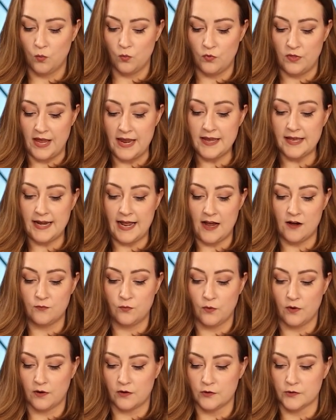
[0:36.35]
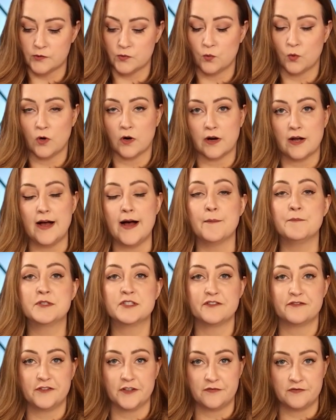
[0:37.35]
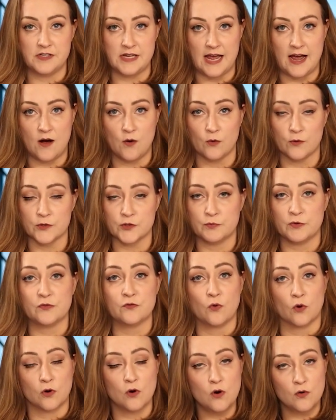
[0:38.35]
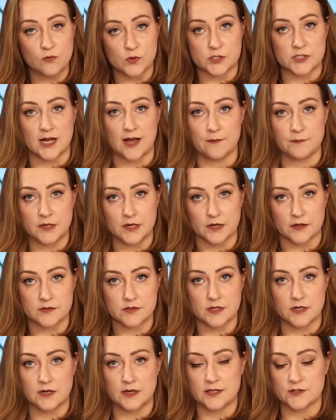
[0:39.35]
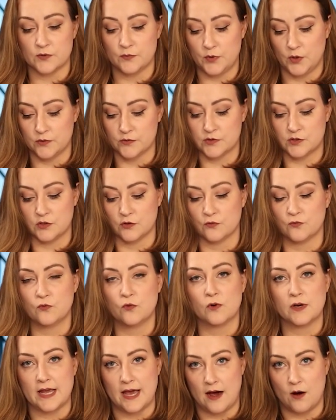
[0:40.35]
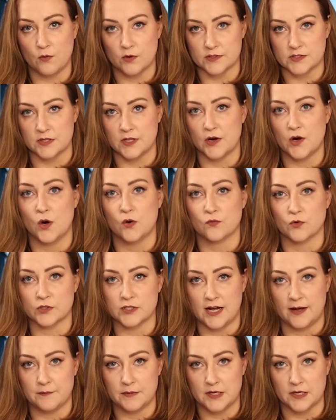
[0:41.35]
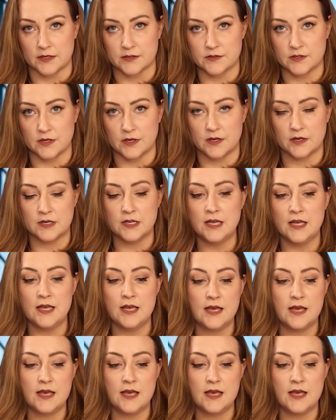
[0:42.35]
they can have workers work up to 50 hours before overtime kicks in, as opposed to 40 hours and then overtime kicks in.